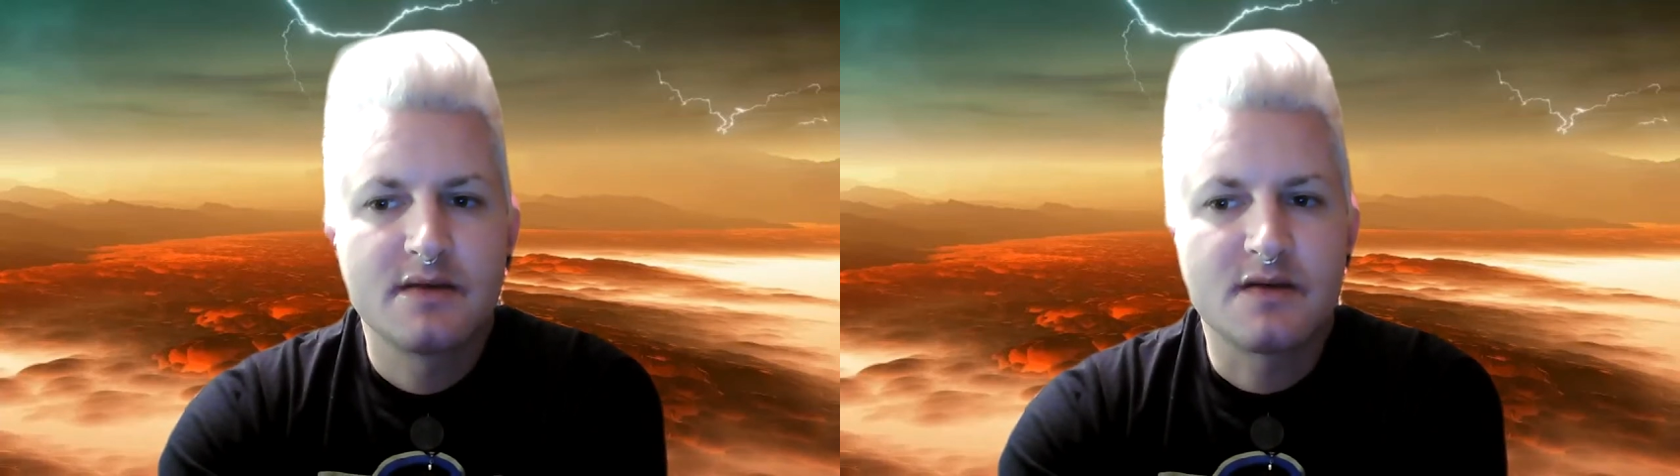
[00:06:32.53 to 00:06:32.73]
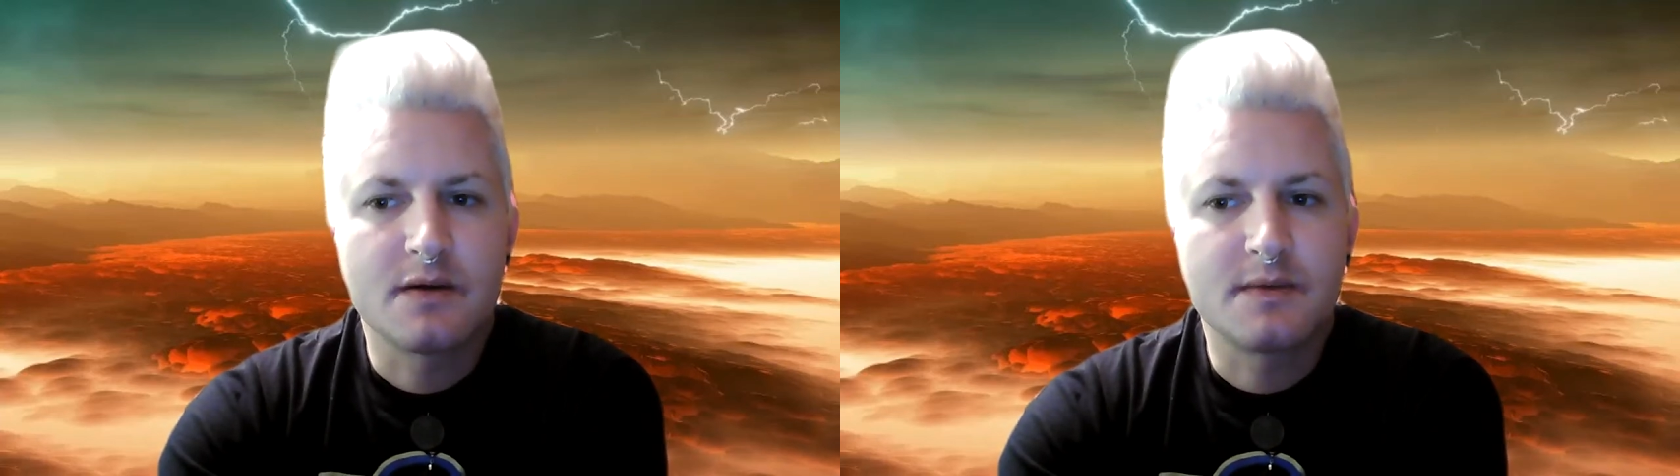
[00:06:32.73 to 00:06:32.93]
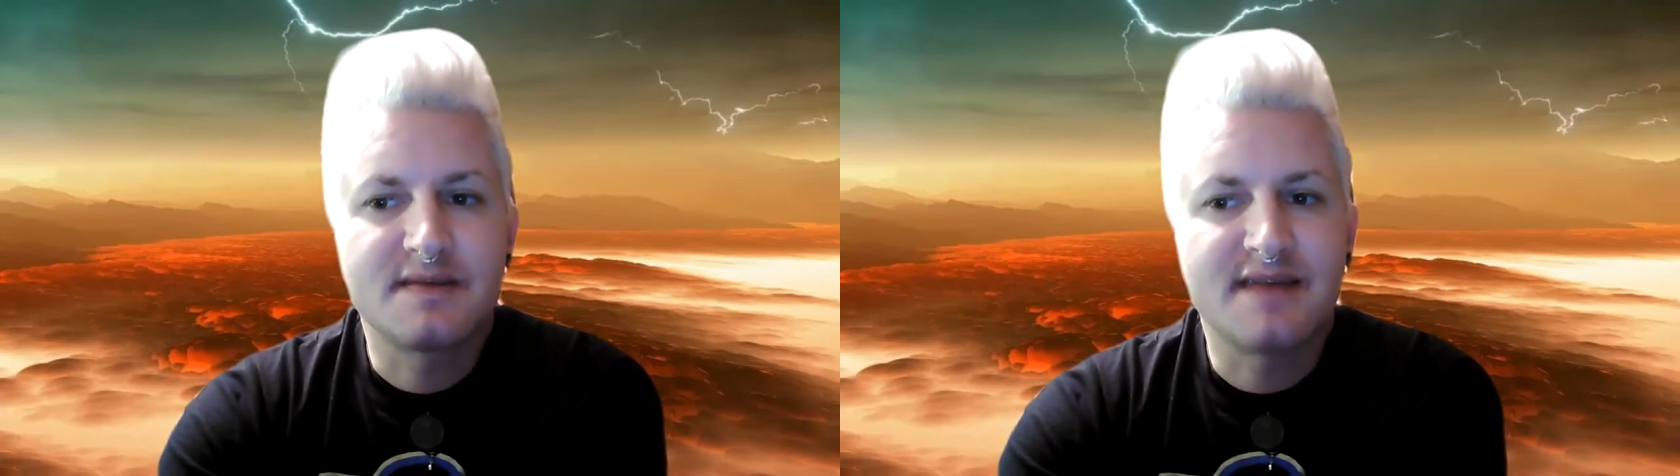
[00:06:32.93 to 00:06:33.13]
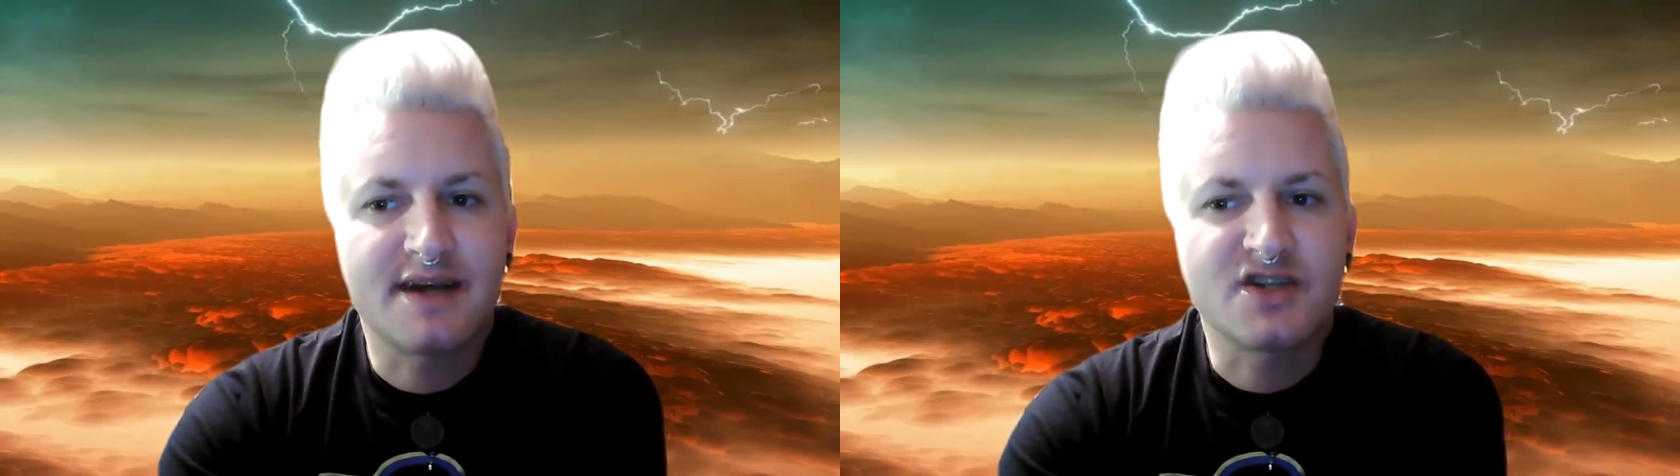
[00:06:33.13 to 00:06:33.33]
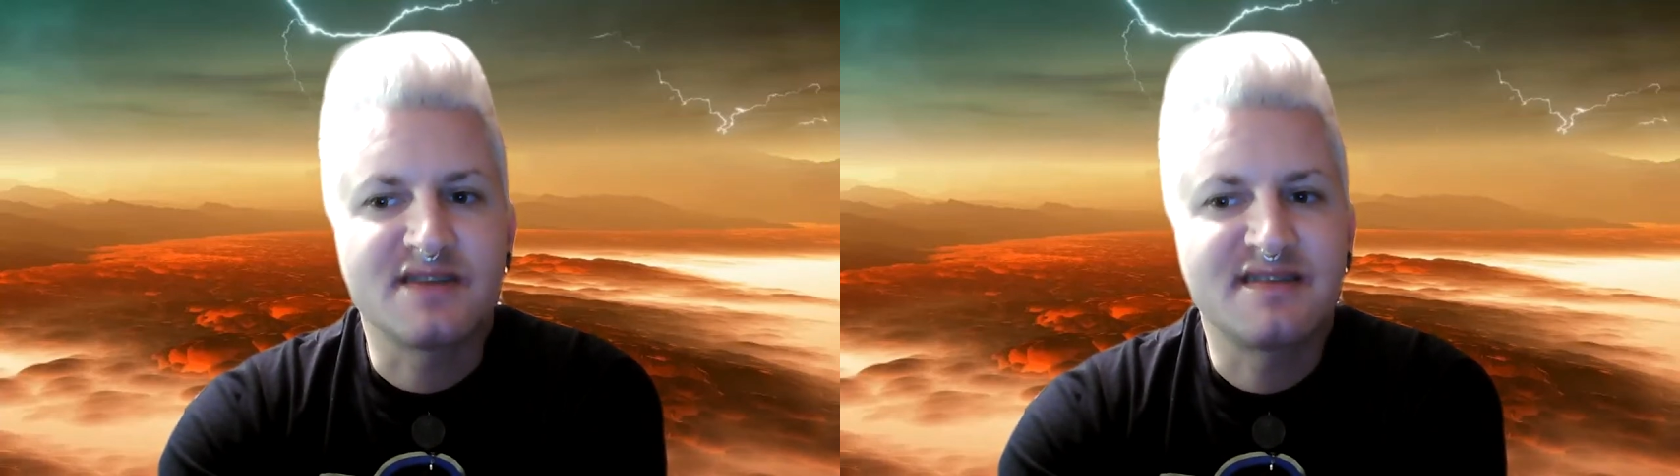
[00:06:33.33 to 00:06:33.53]
So it was
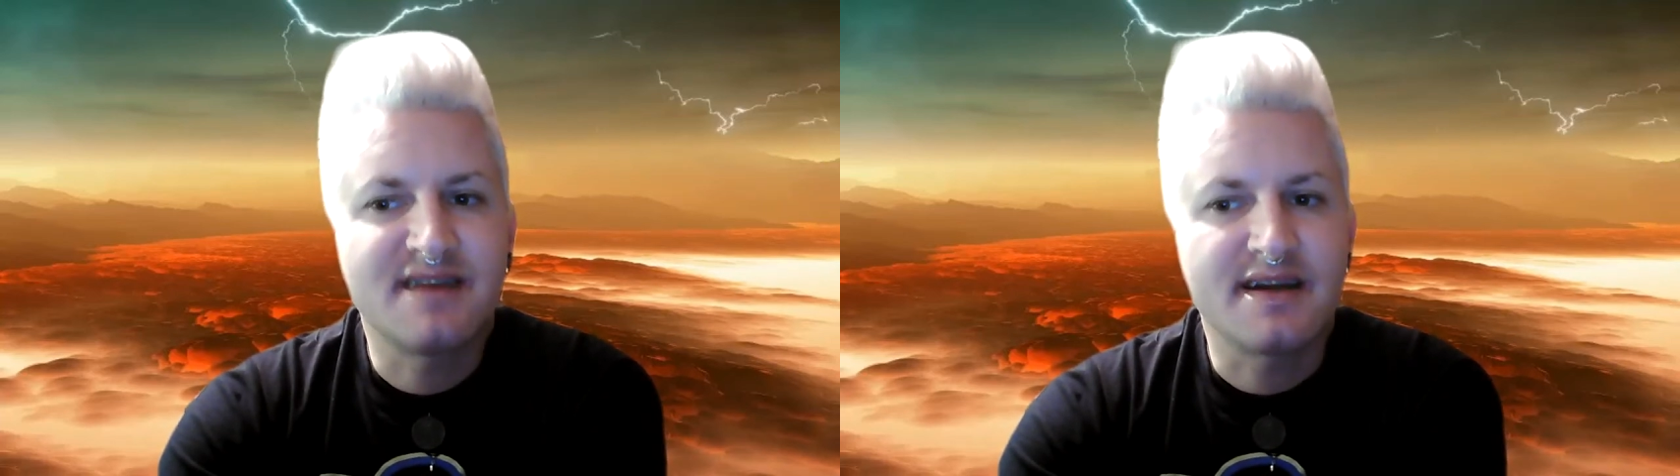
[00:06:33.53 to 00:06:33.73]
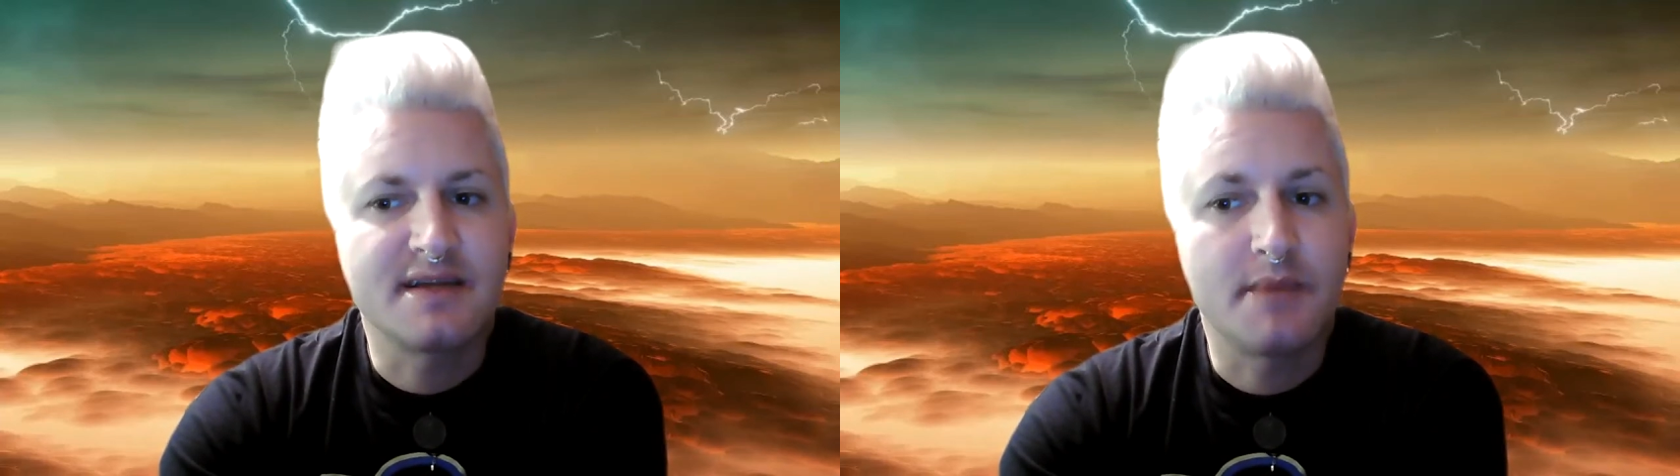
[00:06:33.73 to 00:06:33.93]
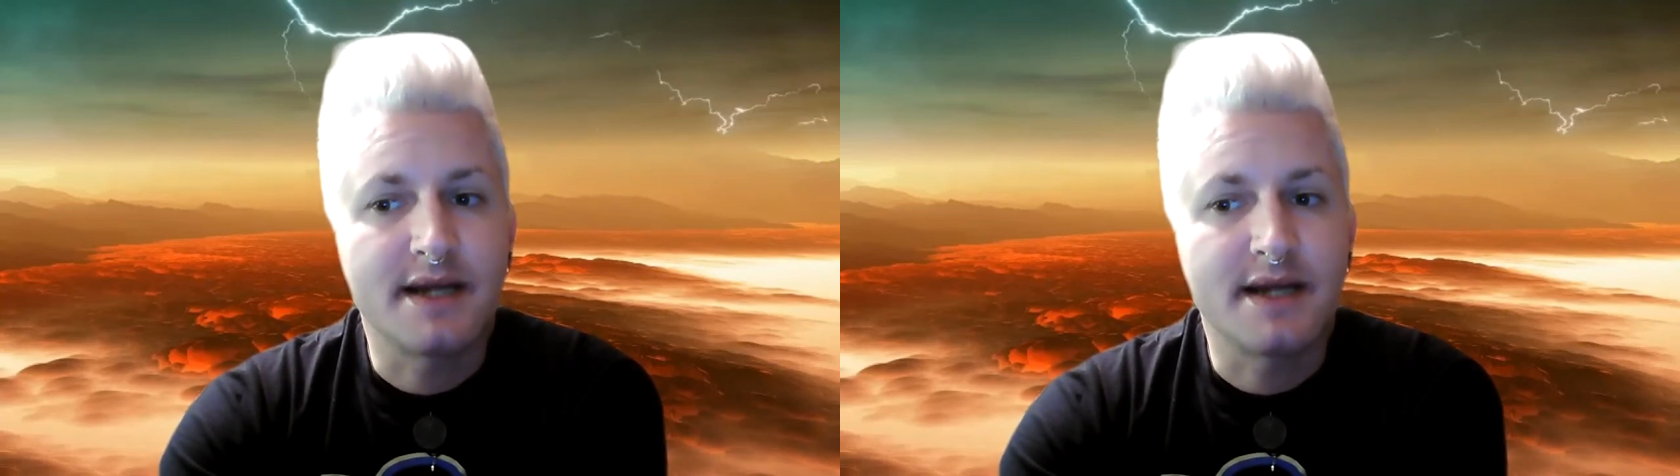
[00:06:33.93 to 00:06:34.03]
actually studied